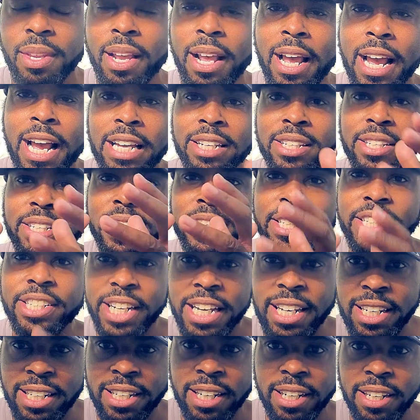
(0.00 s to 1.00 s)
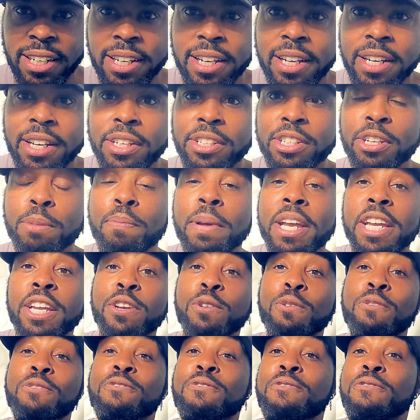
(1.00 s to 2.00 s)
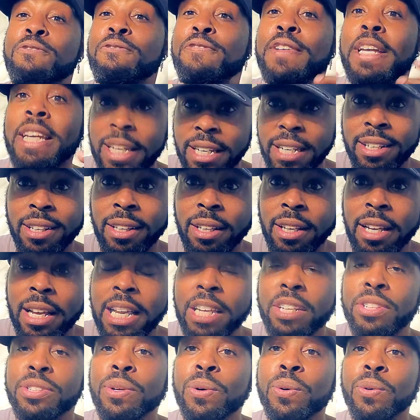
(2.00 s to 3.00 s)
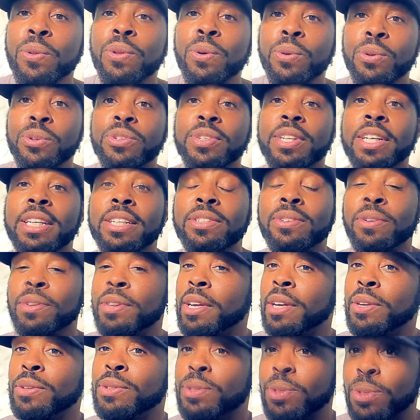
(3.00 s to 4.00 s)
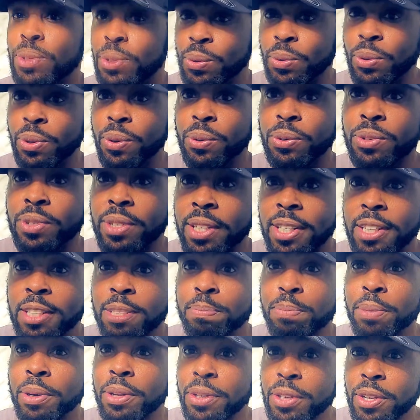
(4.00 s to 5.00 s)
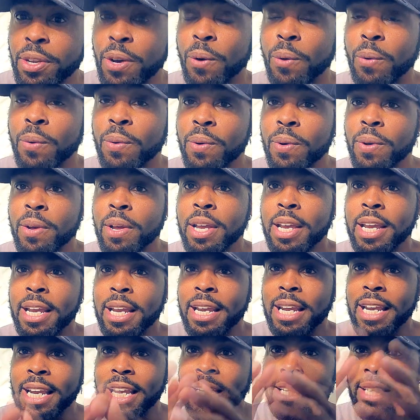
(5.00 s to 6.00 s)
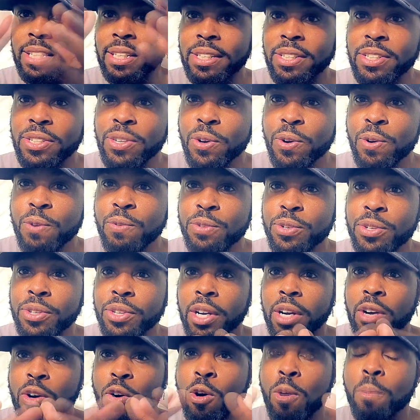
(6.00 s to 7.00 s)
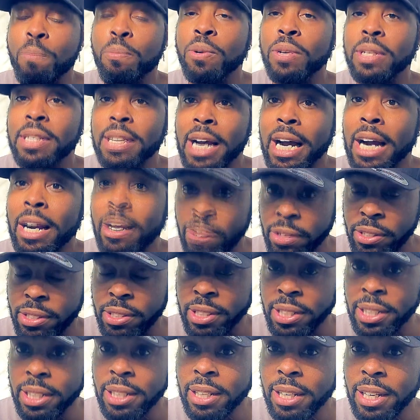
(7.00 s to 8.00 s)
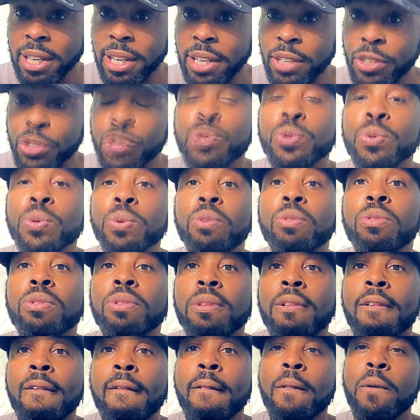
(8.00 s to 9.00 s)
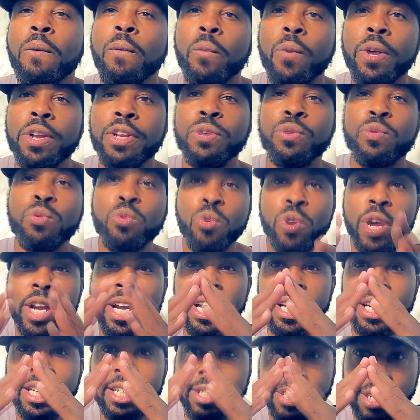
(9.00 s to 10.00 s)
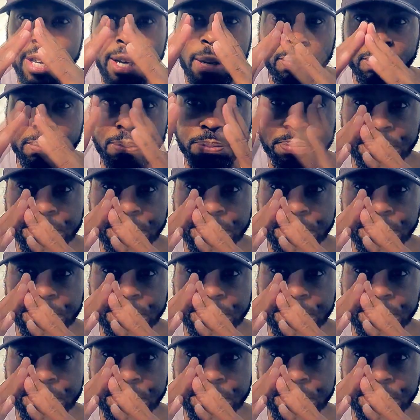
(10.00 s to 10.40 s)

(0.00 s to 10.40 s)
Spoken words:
has an agenda to make you feel as though those things are there to do those things. But no, it serves the corporatocracy in truth. When you raise up,